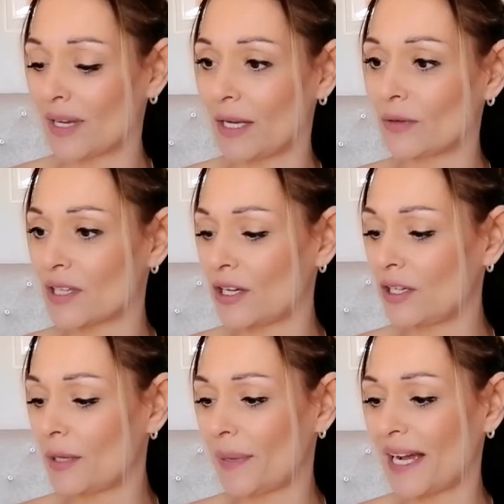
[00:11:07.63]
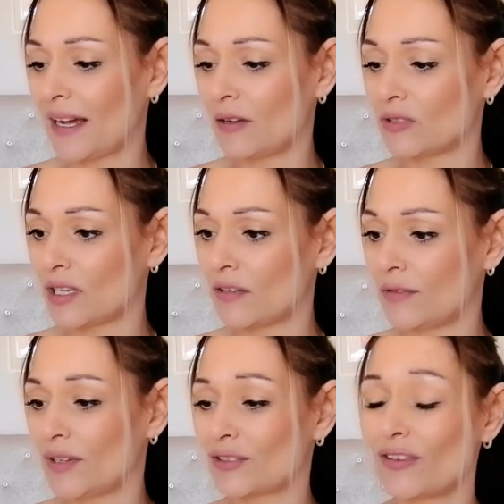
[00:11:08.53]
But it was only £1, and I
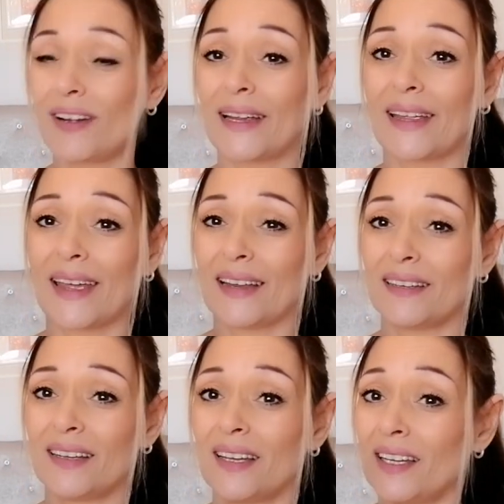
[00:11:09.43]
thought I'd try it again.